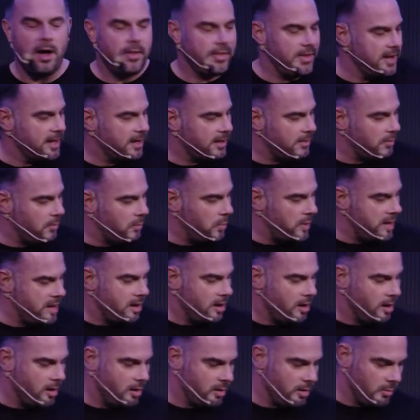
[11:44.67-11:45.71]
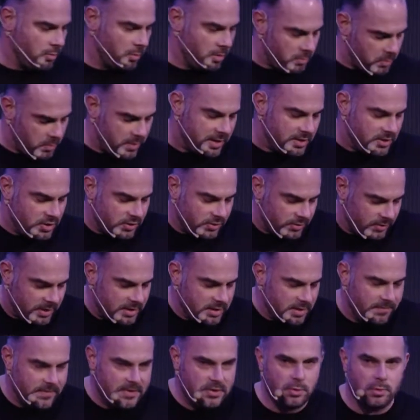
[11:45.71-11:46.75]
I think we're just
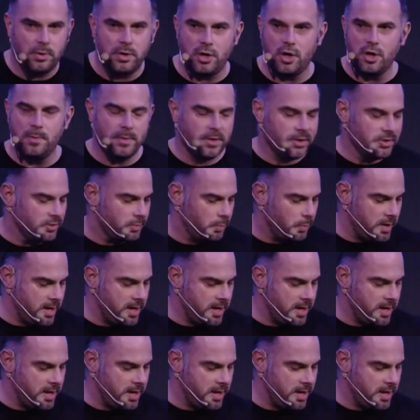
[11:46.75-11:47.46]
individual humans.